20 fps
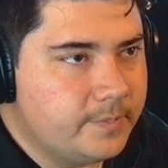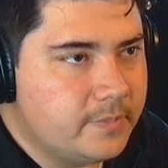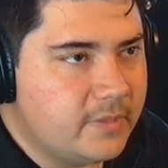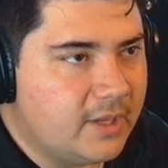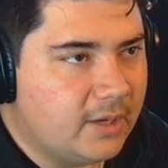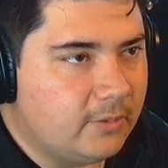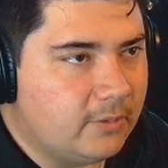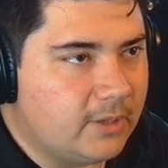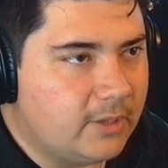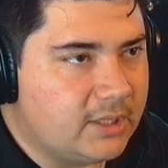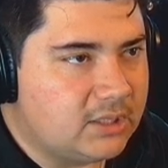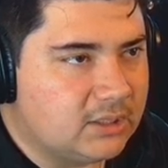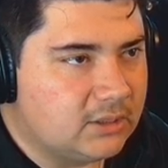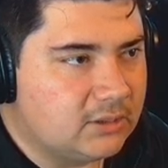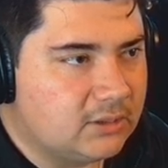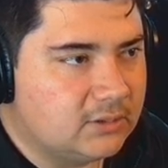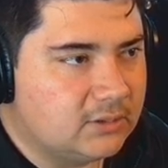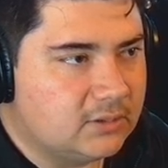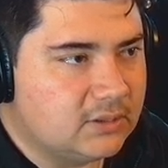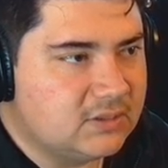that right
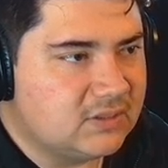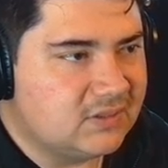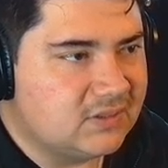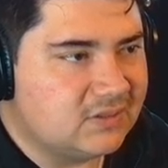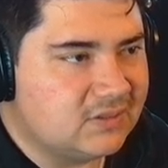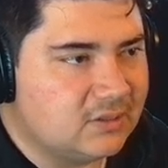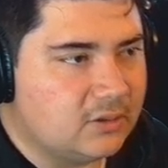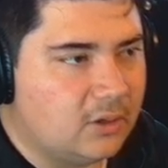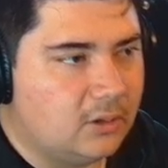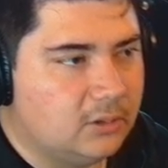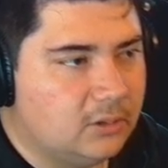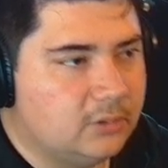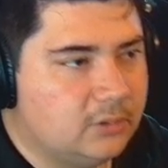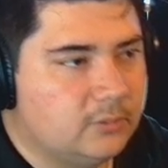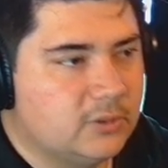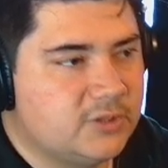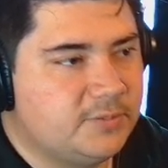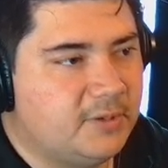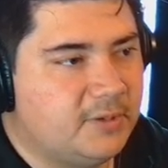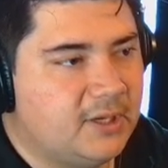there, this is the call
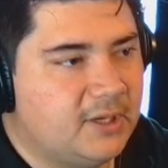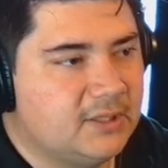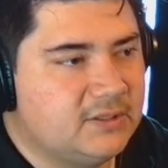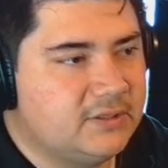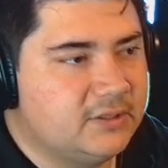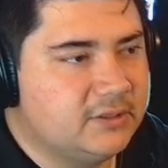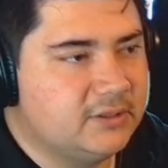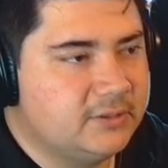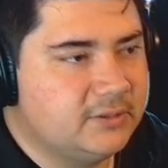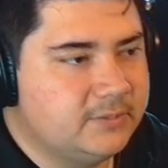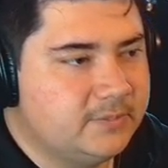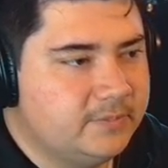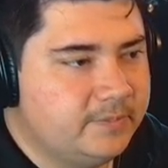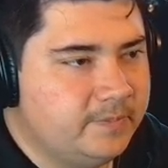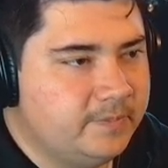and response here.